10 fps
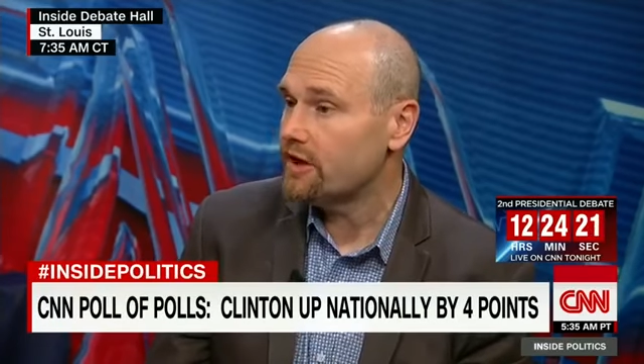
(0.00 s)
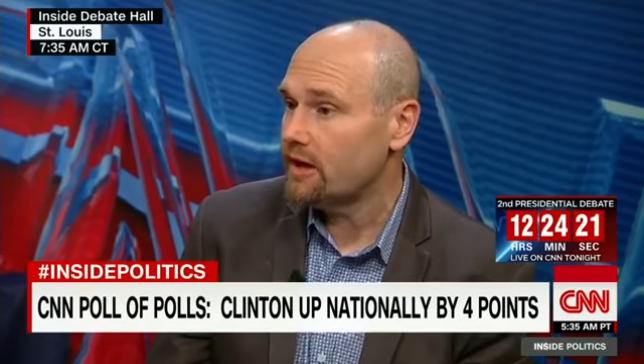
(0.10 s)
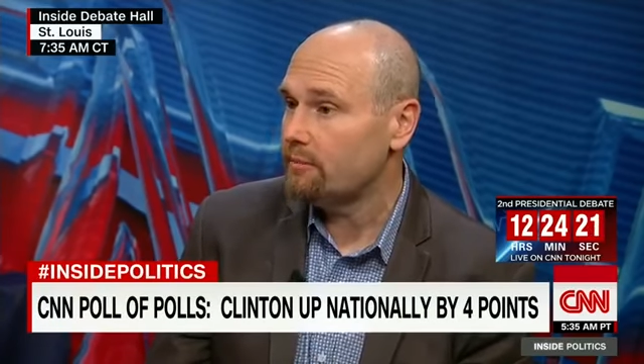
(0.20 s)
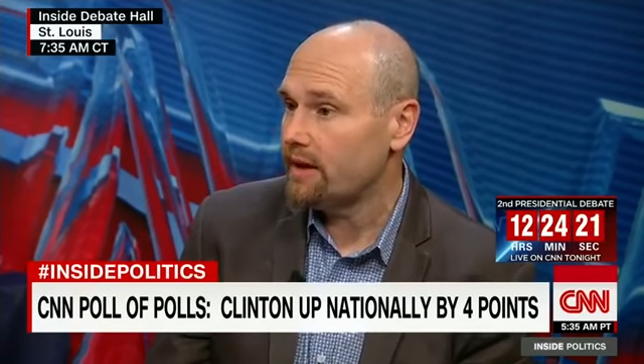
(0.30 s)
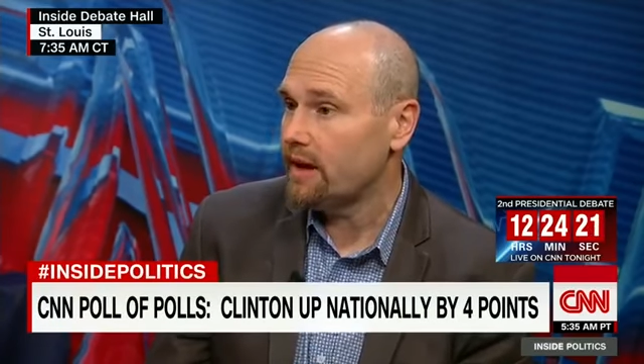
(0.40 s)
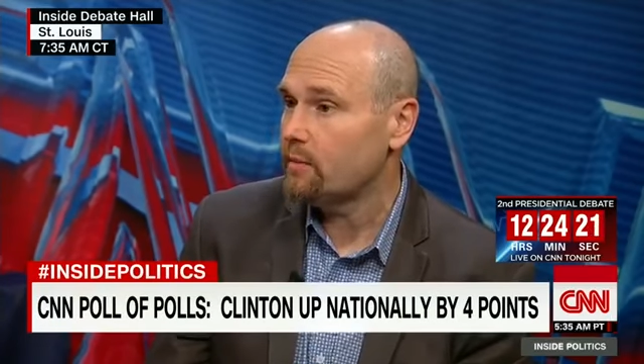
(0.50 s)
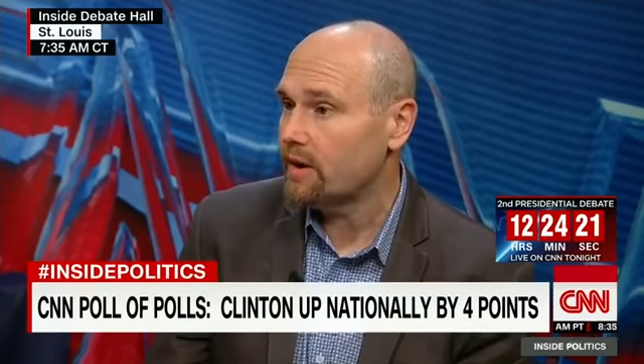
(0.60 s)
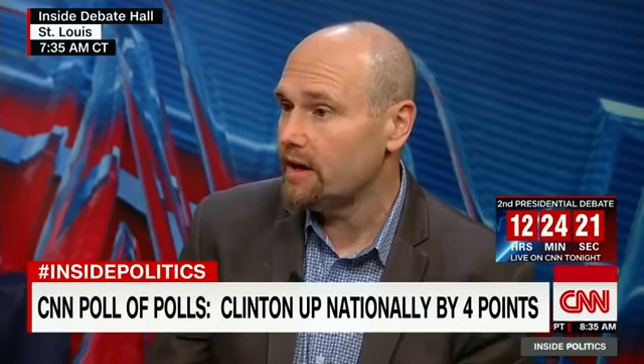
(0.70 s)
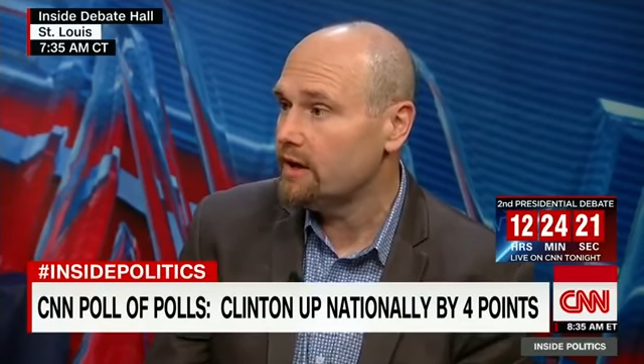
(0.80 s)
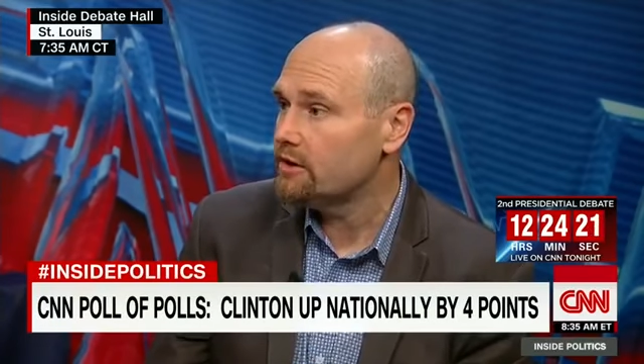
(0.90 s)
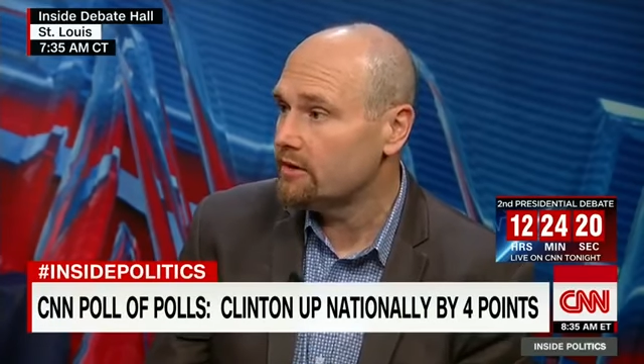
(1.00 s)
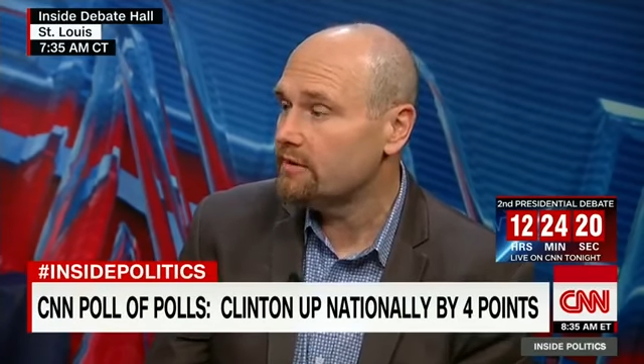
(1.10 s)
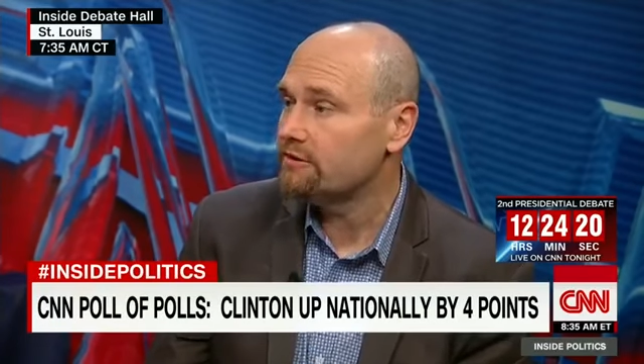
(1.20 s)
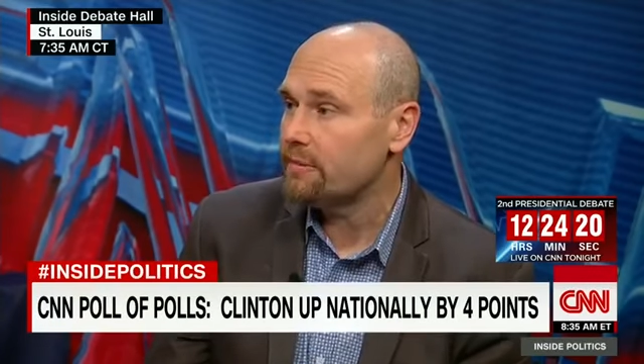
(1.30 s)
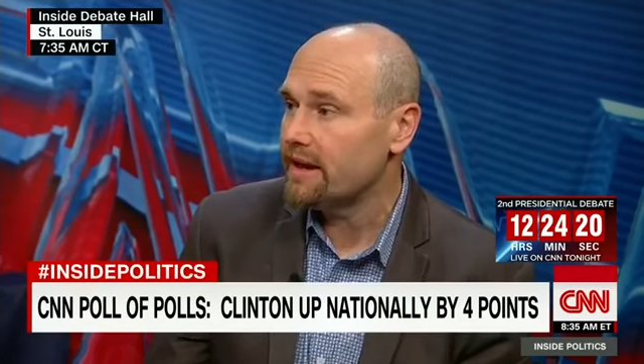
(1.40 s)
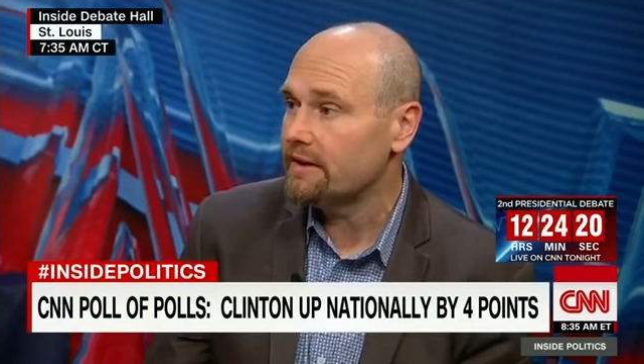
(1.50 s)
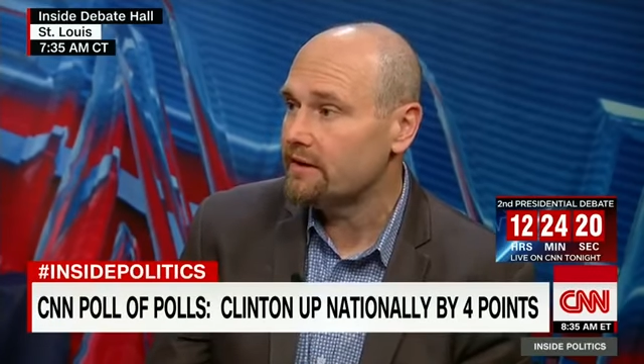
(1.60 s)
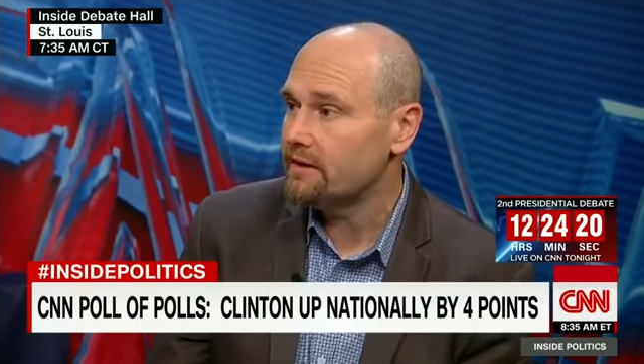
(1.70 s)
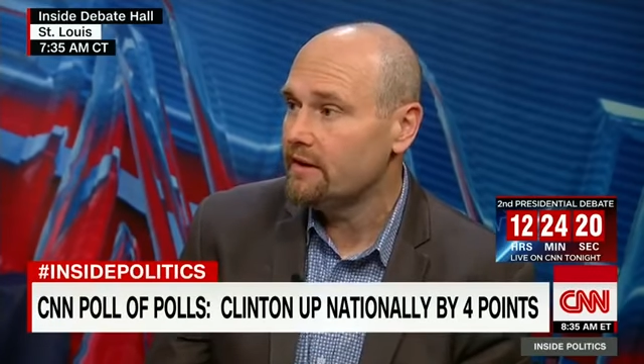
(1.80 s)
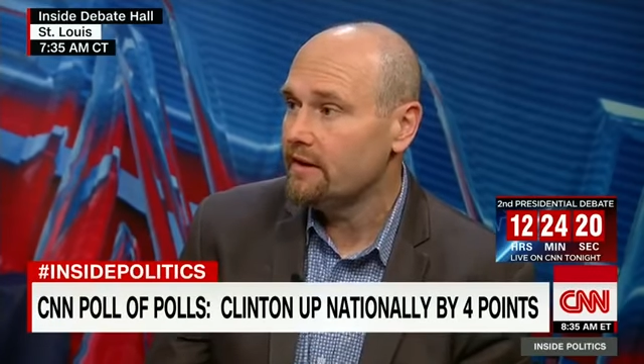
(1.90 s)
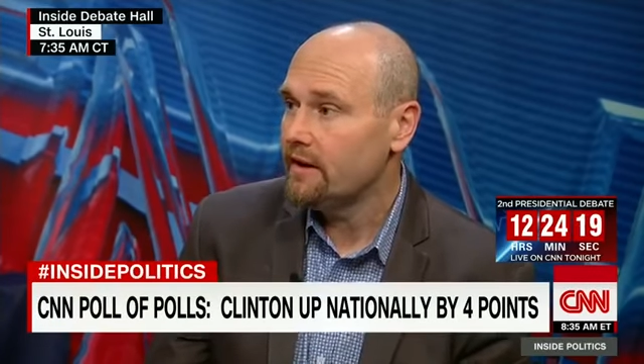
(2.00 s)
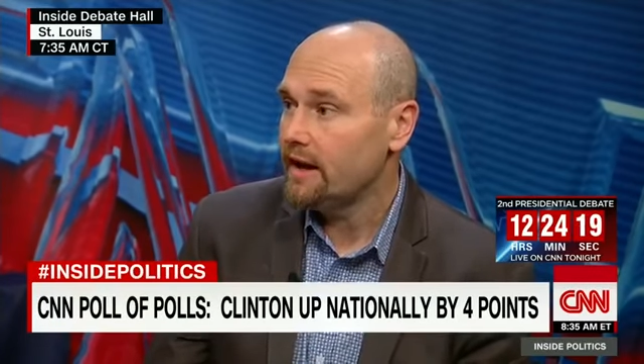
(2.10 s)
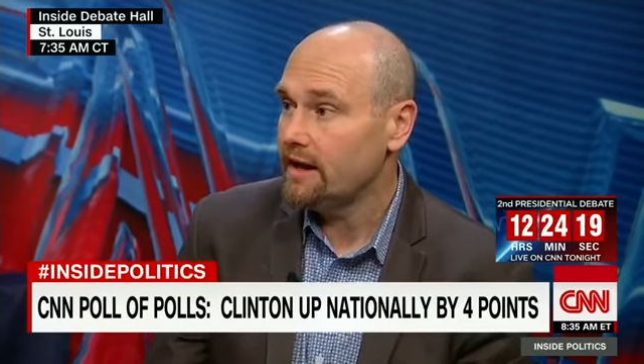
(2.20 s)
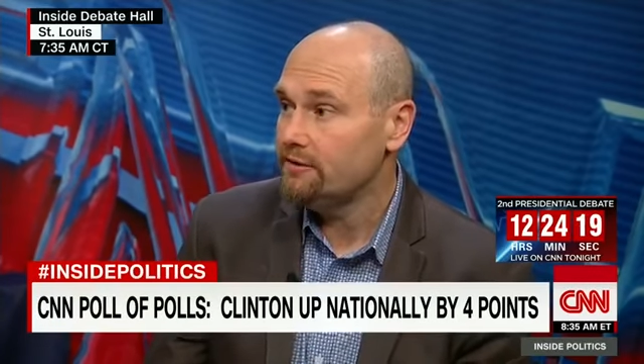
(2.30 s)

campaign where he could have expanded, and he